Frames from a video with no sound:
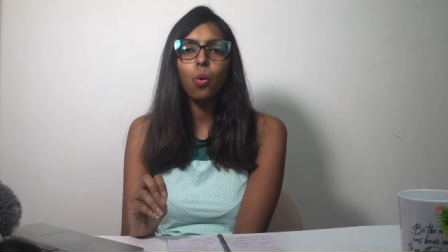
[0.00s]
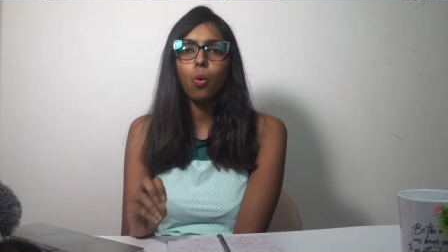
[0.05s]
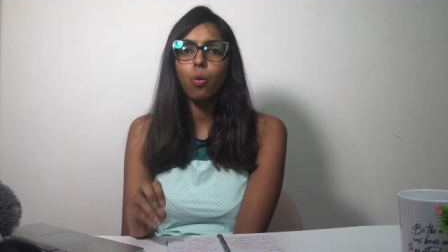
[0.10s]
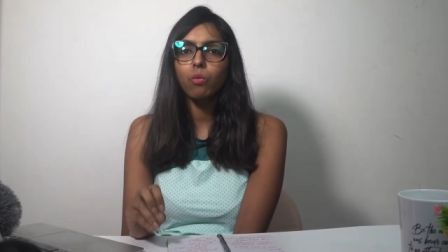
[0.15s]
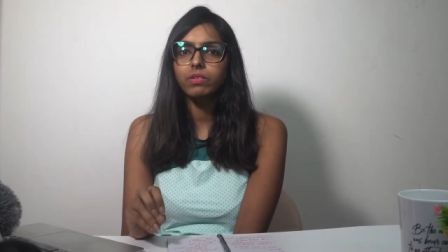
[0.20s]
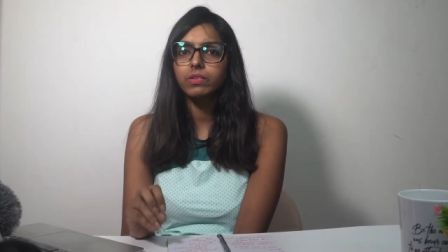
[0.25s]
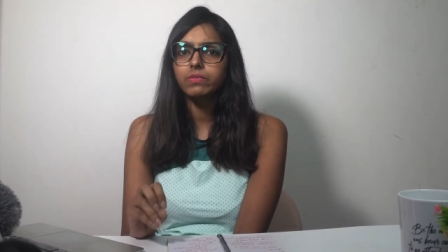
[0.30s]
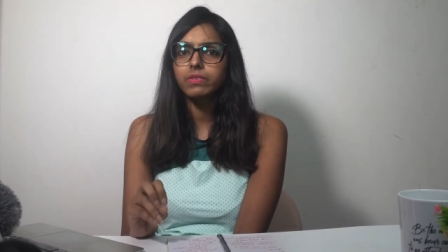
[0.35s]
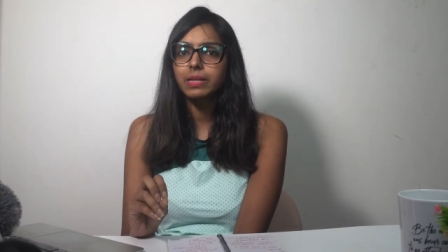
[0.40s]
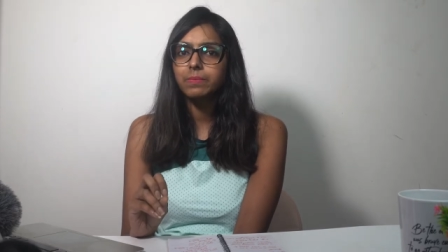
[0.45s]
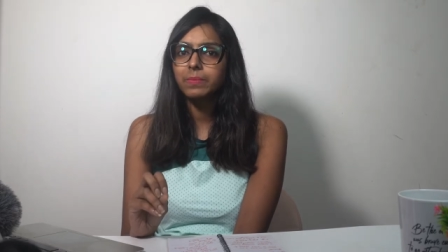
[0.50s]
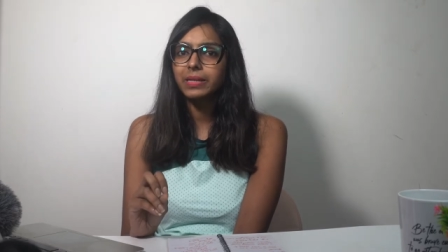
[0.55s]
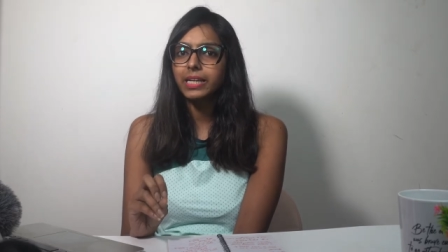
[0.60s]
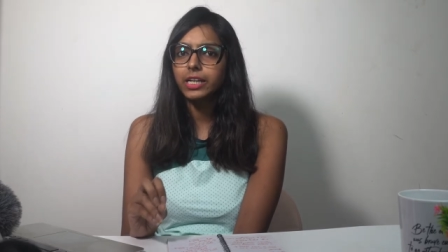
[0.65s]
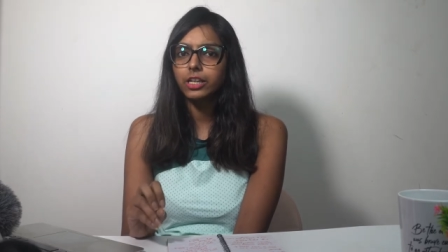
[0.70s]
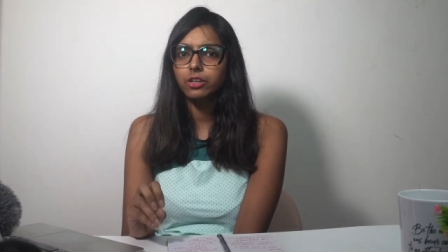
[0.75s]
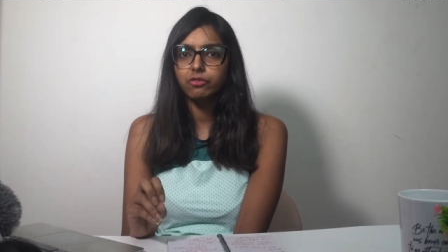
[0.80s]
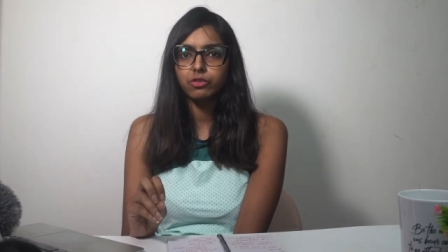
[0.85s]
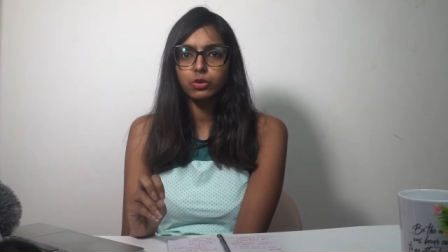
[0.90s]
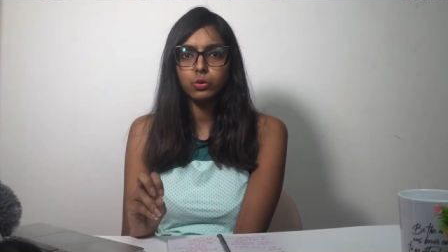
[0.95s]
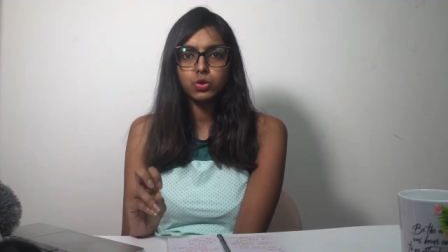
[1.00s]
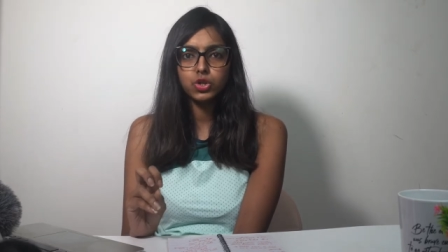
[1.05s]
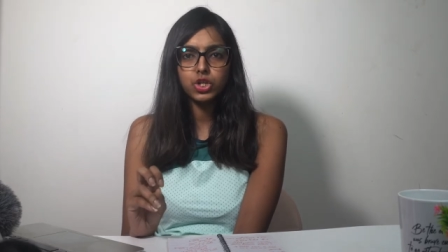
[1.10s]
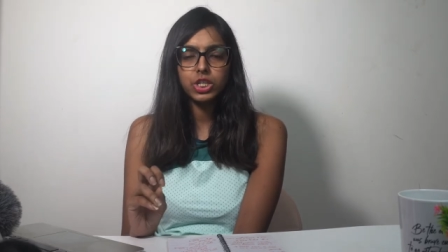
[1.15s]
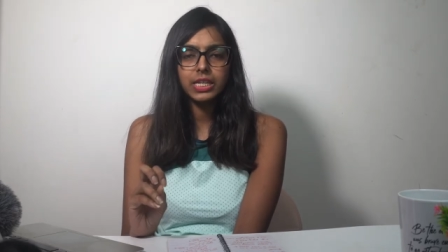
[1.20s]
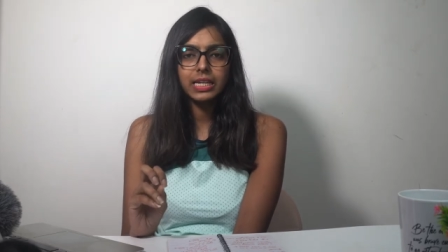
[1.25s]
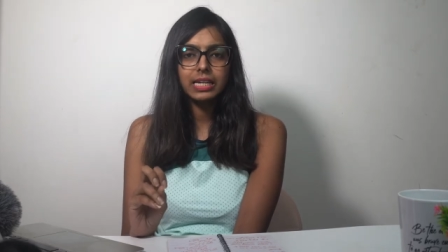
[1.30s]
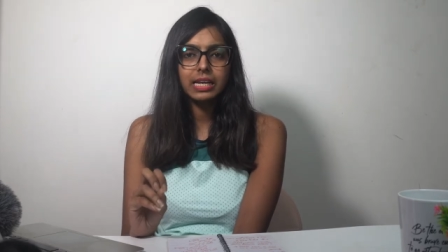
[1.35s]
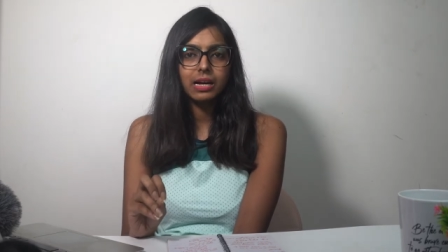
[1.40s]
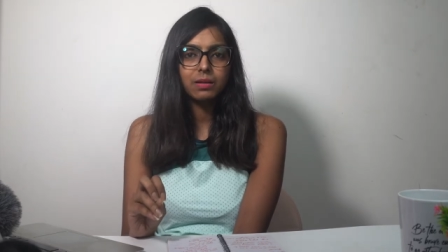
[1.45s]
overwhelm and
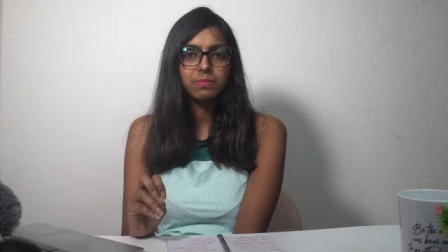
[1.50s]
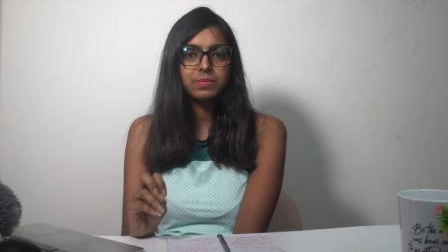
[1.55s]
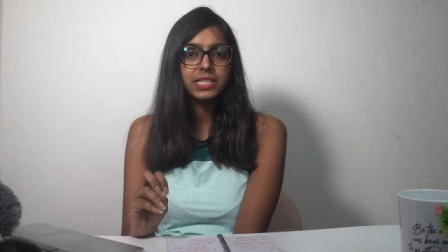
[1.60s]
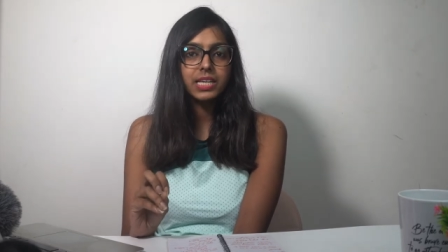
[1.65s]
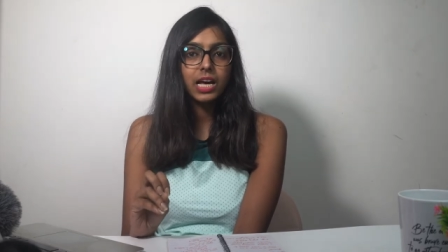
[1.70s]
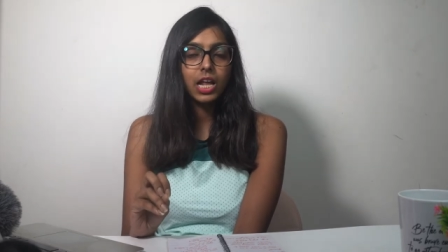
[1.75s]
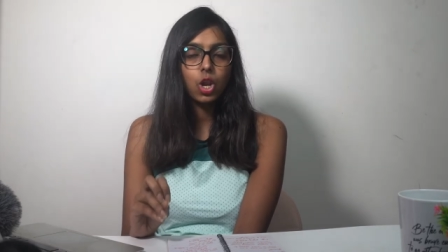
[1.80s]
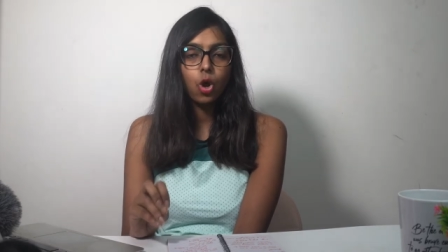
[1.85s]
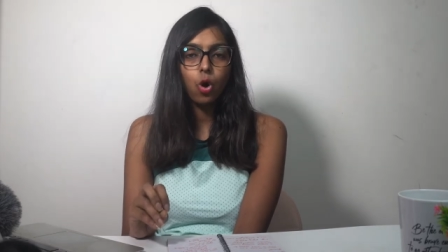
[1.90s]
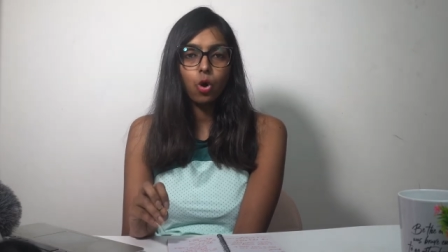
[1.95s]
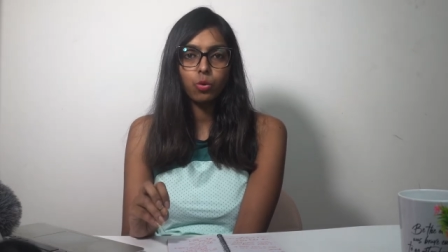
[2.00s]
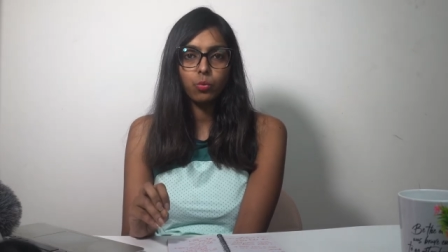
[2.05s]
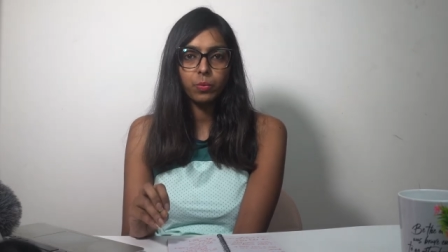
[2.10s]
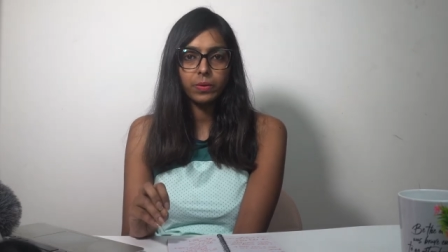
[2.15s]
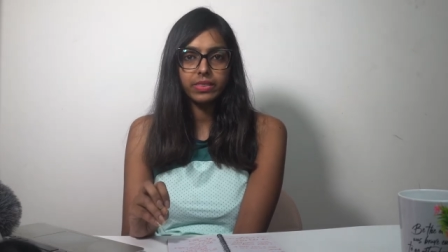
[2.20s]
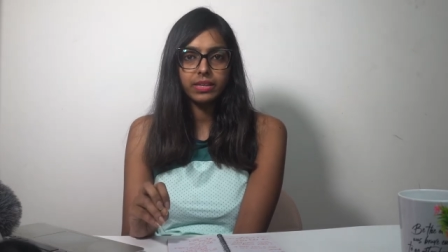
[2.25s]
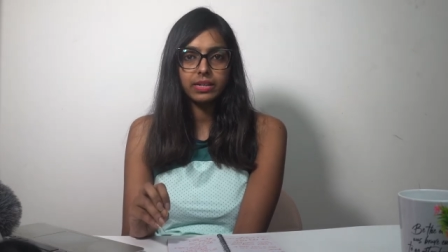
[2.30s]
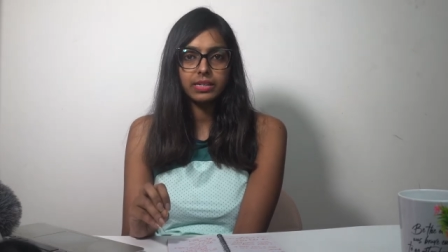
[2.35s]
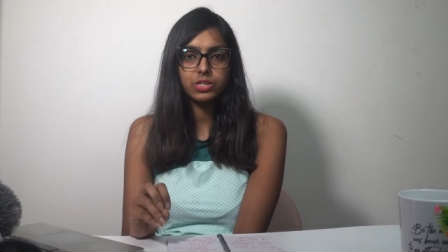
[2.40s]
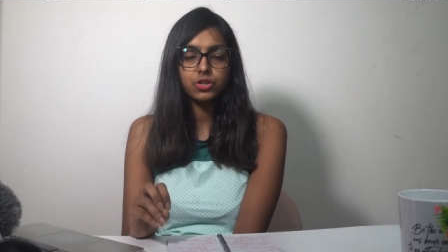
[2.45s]
confusion that comes along with it.